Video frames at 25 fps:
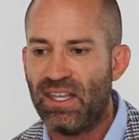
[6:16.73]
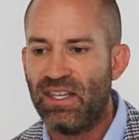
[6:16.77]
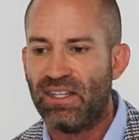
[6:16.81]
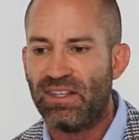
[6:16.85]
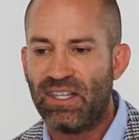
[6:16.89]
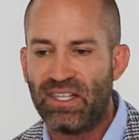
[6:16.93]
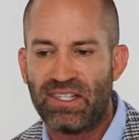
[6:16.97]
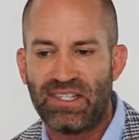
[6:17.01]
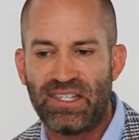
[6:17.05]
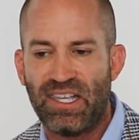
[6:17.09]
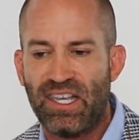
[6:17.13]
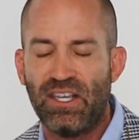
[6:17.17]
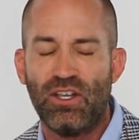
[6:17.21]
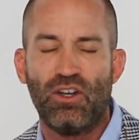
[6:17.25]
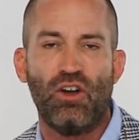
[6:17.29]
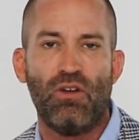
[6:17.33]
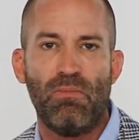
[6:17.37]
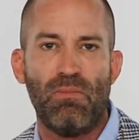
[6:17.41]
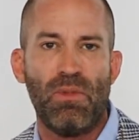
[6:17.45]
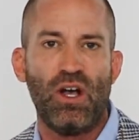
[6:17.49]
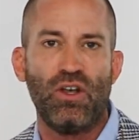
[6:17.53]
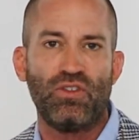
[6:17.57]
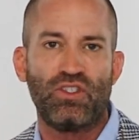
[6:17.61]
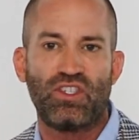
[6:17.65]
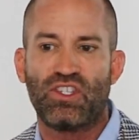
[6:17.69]
the single
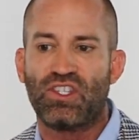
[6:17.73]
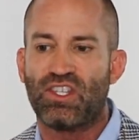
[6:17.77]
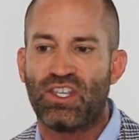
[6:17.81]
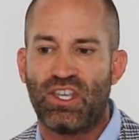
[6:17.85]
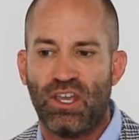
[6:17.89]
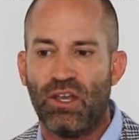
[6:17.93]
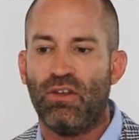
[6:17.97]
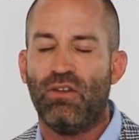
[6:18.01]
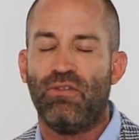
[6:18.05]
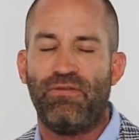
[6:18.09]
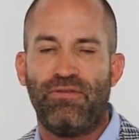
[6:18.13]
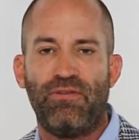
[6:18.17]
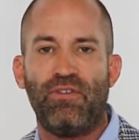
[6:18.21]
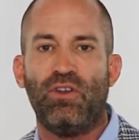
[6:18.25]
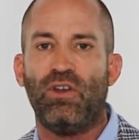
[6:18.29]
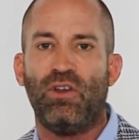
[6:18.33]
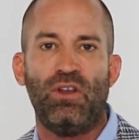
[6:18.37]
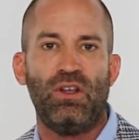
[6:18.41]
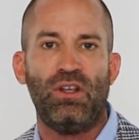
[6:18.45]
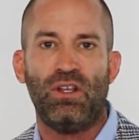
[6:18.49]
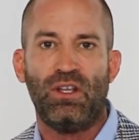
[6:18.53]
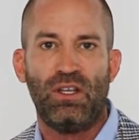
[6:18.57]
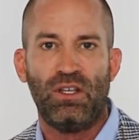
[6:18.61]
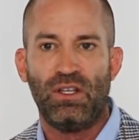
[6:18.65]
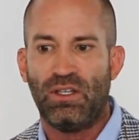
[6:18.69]
most
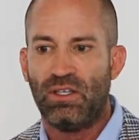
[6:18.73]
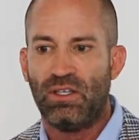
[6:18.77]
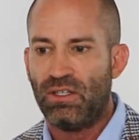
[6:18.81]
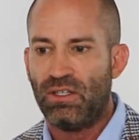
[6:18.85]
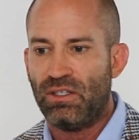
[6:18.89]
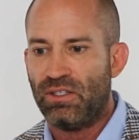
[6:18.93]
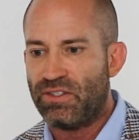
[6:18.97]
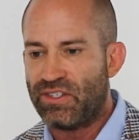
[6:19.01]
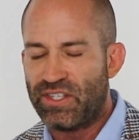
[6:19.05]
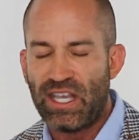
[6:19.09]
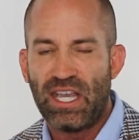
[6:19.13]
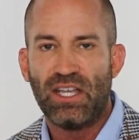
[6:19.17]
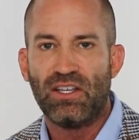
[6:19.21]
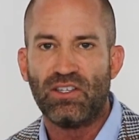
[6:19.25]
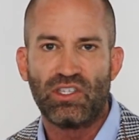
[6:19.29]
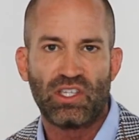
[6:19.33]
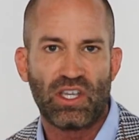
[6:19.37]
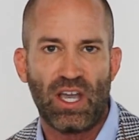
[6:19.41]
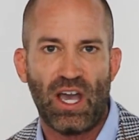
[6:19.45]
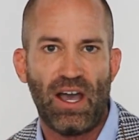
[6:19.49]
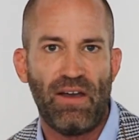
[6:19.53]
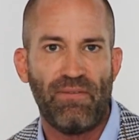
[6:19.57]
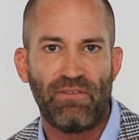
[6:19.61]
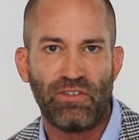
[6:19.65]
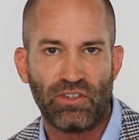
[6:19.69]
skillful sales
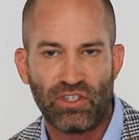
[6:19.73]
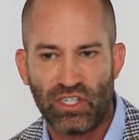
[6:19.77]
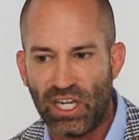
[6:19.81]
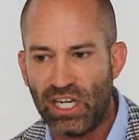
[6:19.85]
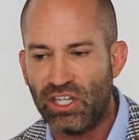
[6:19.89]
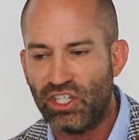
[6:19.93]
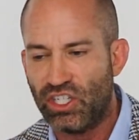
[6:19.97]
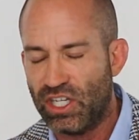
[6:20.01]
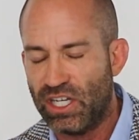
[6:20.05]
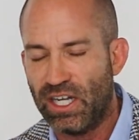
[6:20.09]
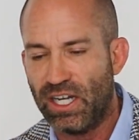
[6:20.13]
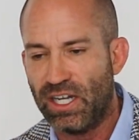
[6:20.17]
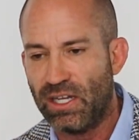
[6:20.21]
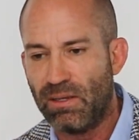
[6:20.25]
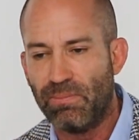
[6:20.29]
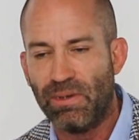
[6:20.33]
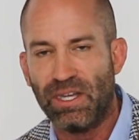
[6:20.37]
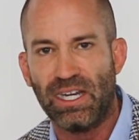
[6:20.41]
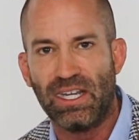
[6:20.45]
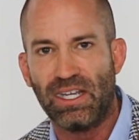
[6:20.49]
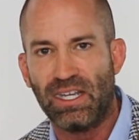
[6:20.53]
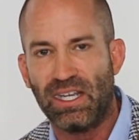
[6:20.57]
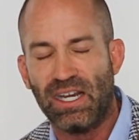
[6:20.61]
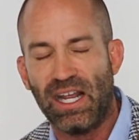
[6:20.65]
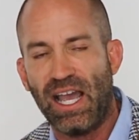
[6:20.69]
conversation
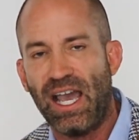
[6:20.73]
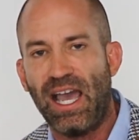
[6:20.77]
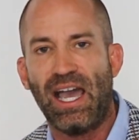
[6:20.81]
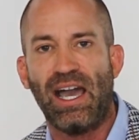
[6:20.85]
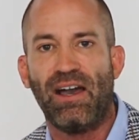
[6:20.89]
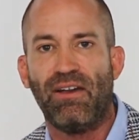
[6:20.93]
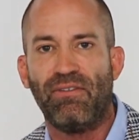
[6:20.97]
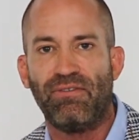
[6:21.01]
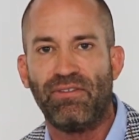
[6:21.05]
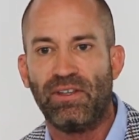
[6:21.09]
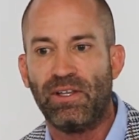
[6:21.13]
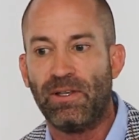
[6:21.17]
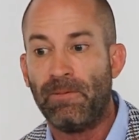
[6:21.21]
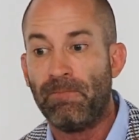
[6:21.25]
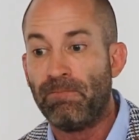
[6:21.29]
anybody could have.